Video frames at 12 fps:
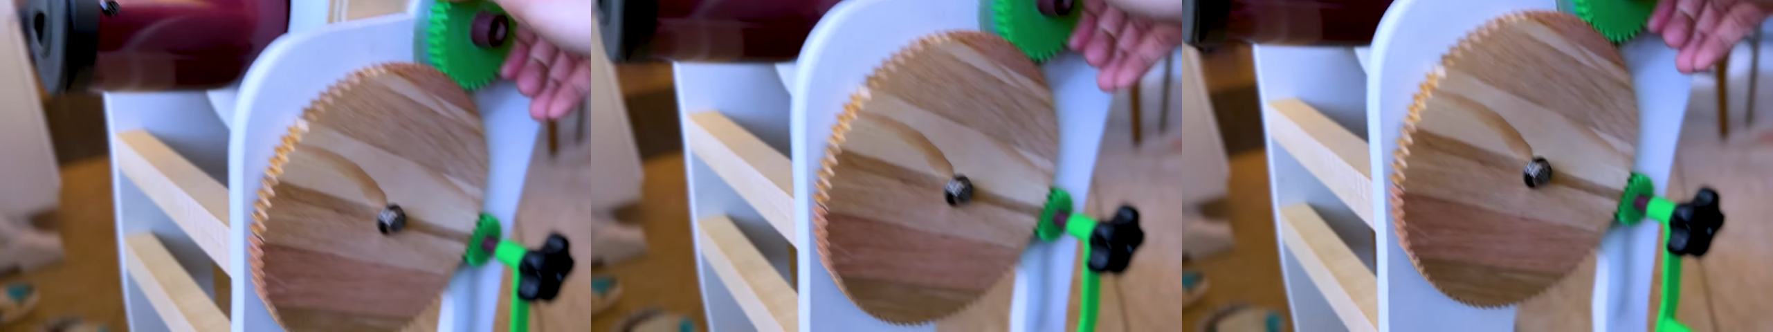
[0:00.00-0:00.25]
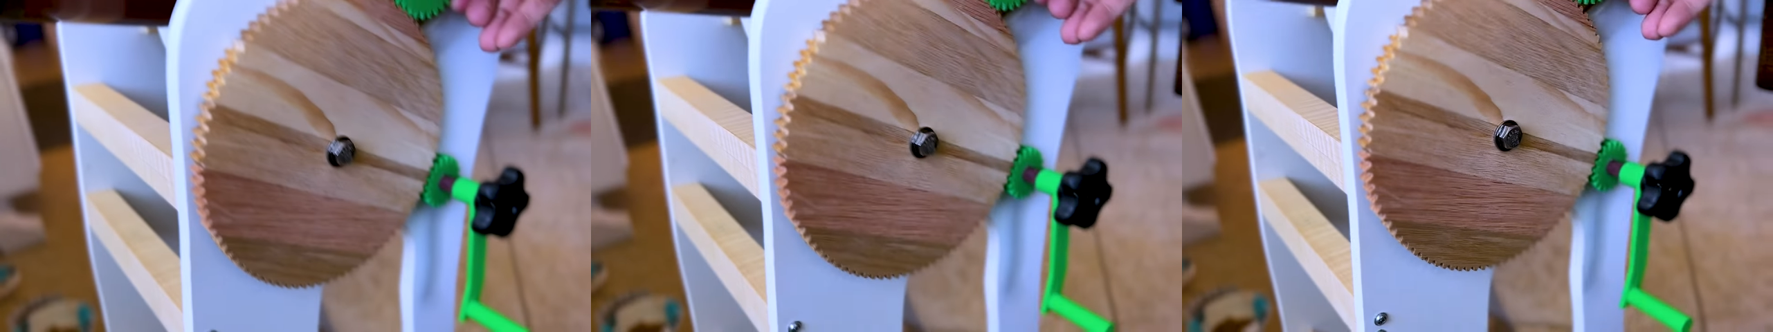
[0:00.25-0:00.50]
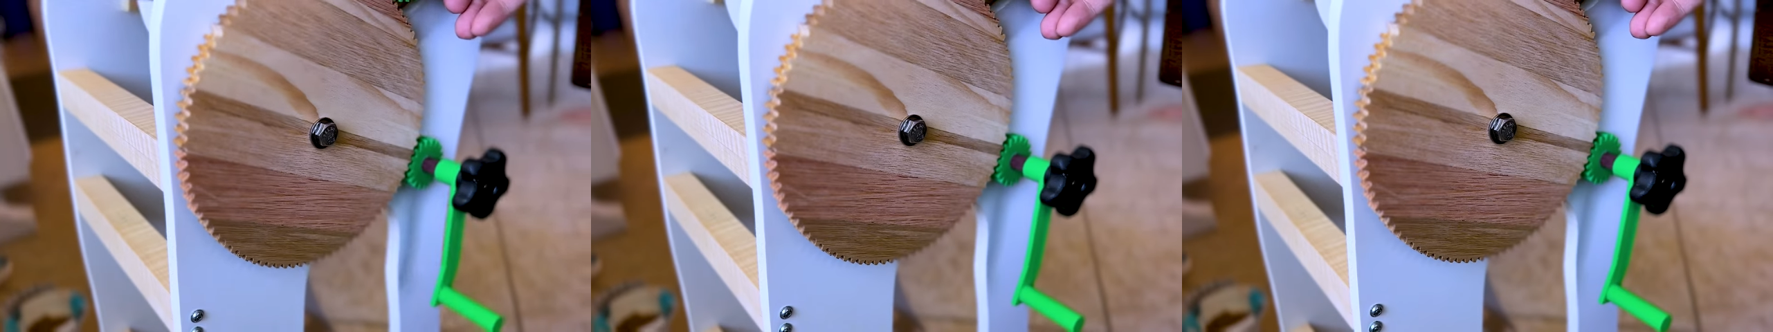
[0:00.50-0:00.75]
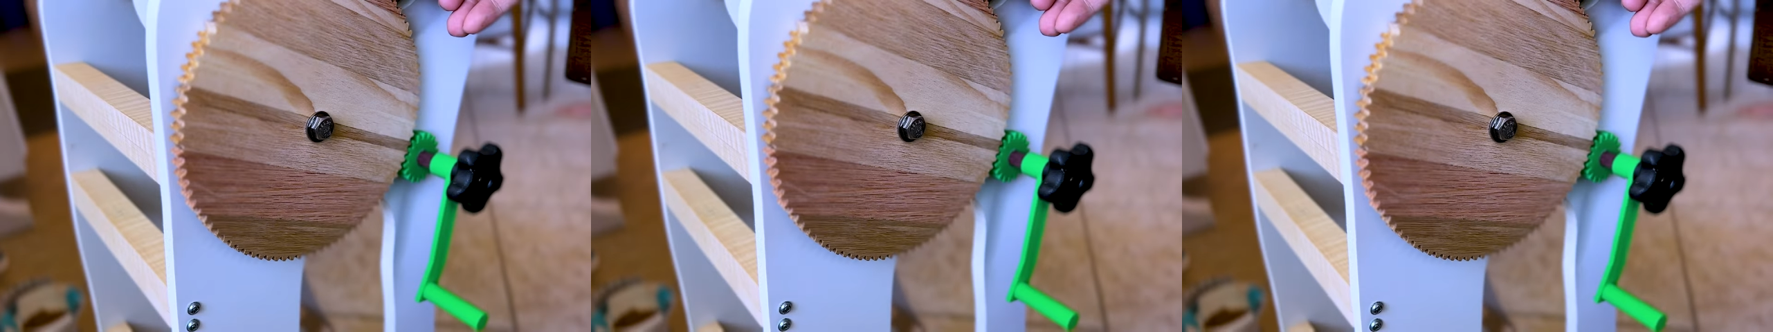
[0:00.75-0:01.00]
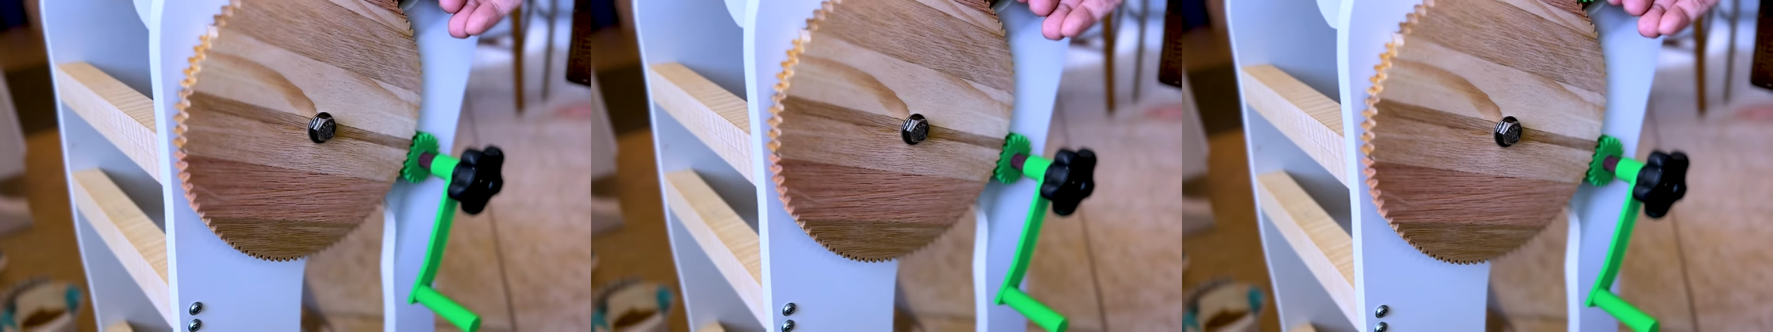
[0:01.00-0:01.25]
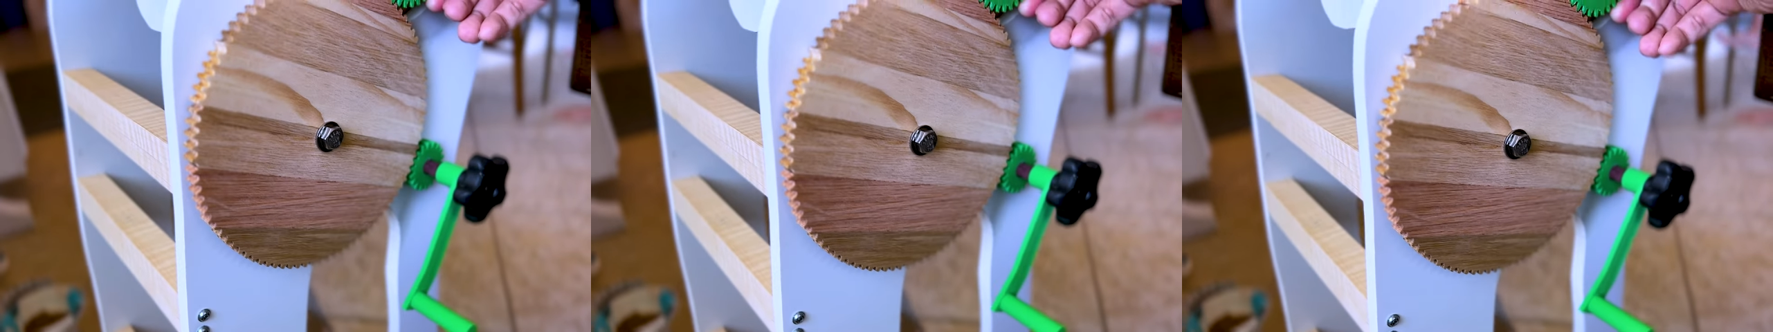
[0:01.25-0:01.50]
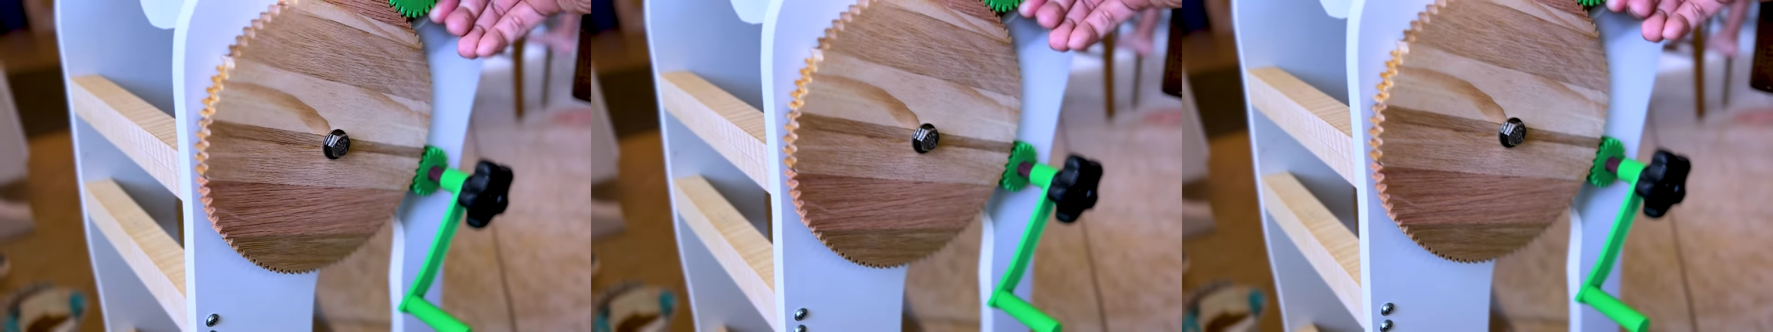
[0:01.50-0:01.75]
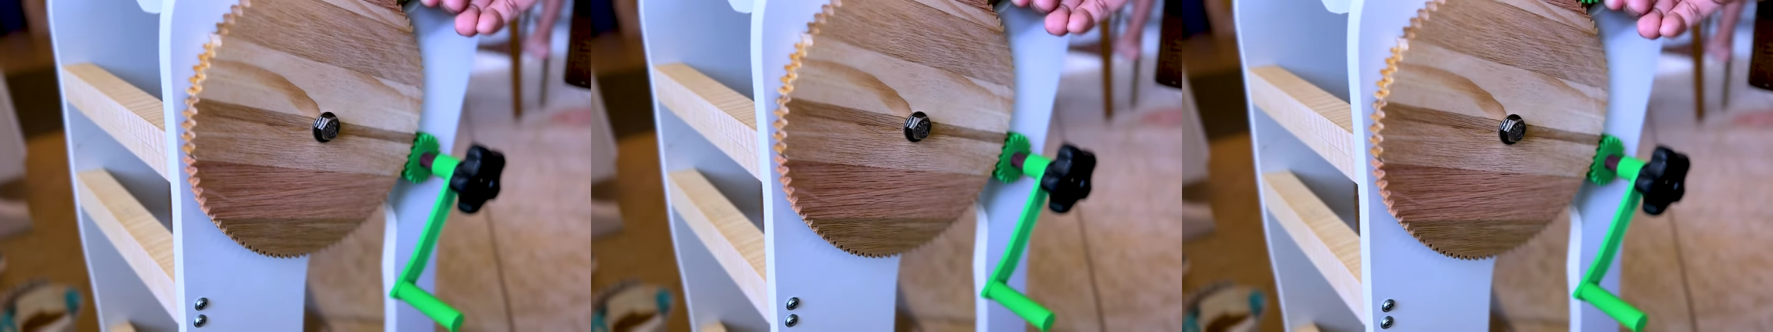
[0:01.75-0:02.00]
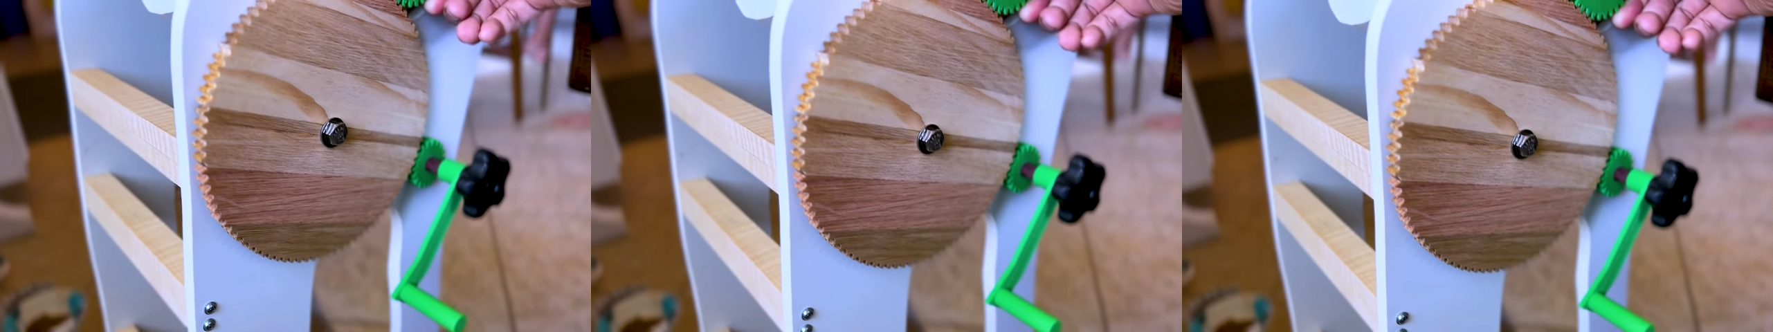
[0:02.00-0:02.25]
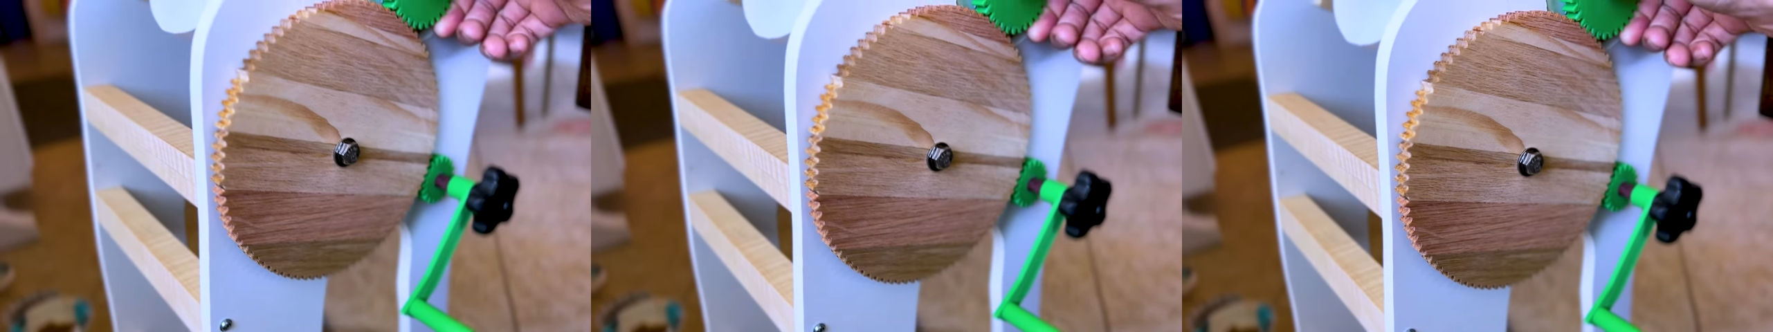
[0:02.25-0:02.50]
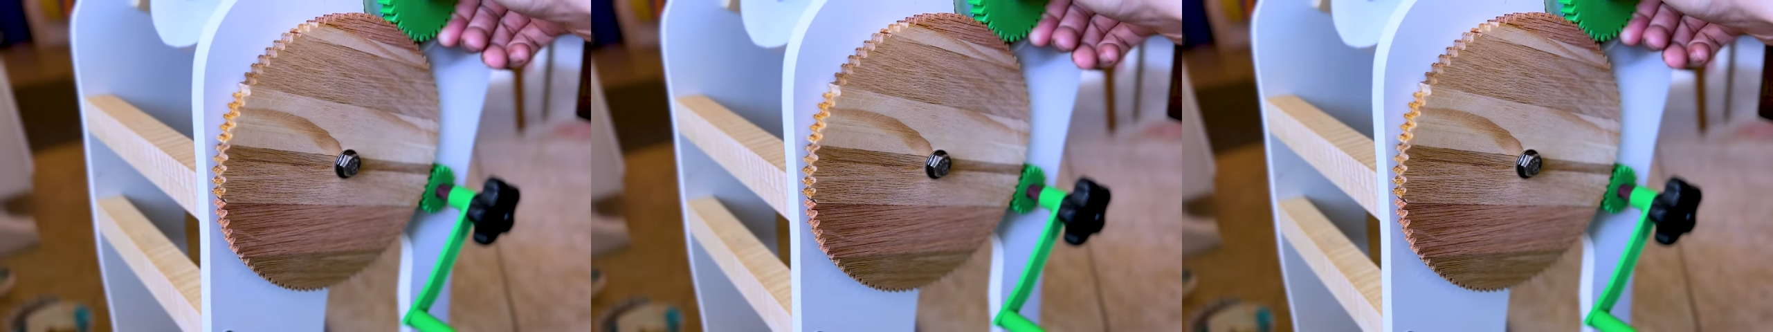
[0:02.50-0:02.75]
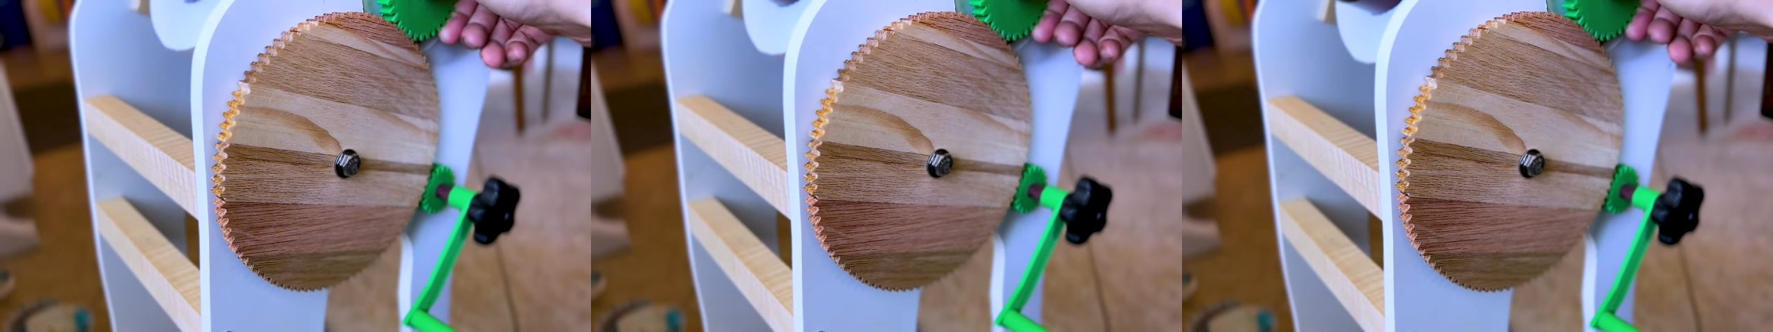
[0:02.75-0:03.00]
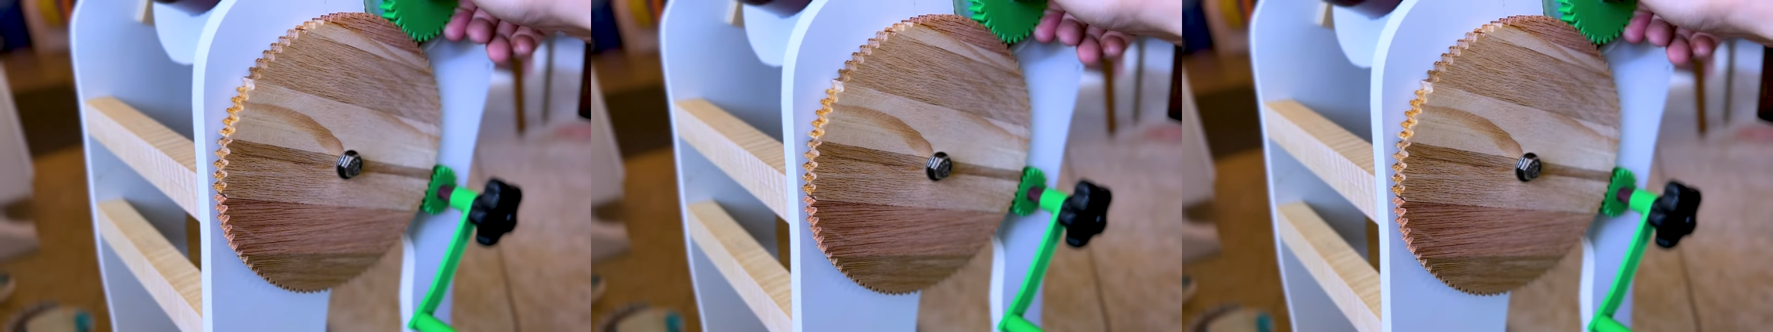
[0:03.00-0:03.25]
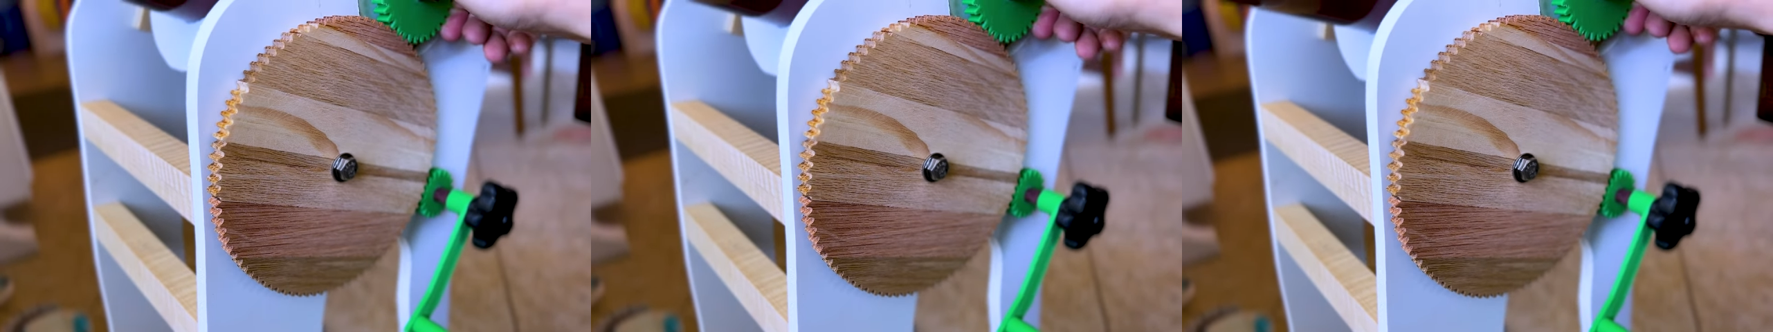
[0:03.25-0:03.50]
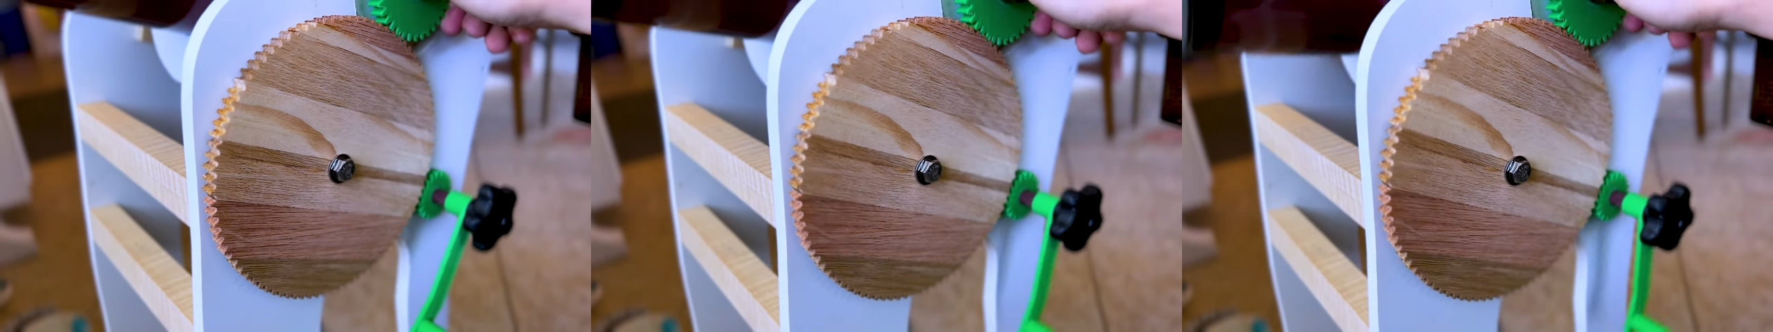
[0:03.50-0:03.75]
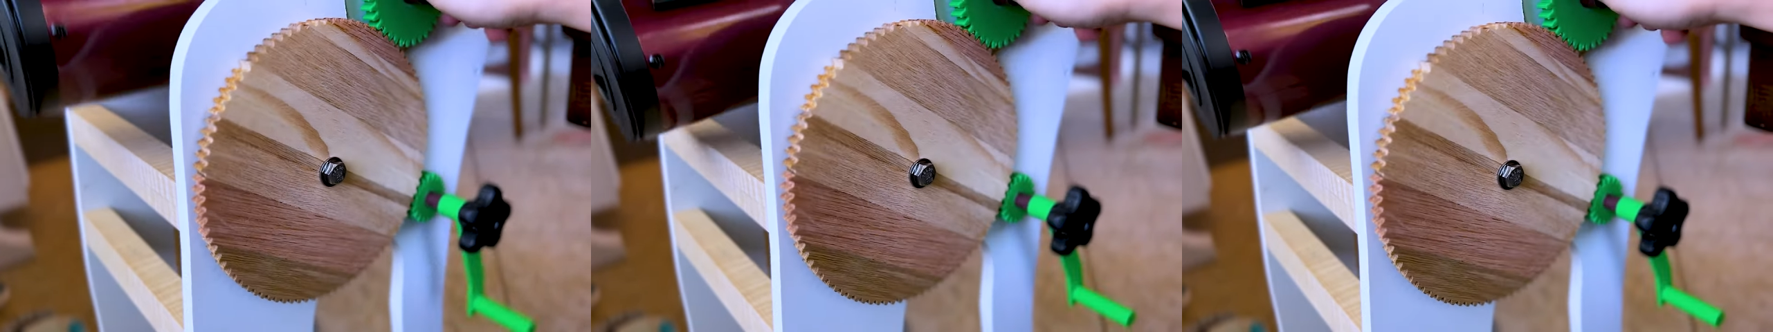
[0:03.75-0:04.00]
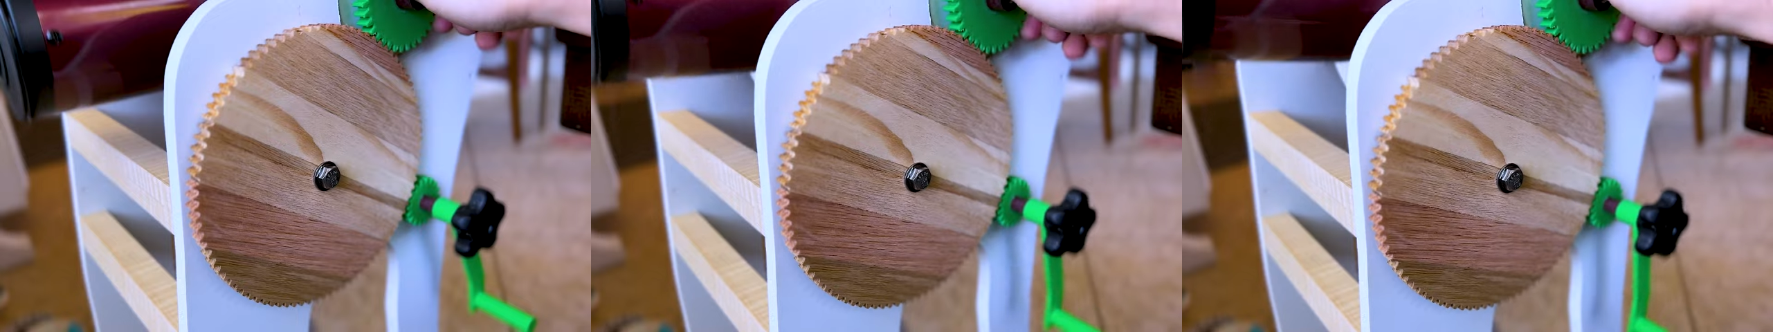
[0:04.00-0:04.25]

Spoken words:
[unreadable: no face in view]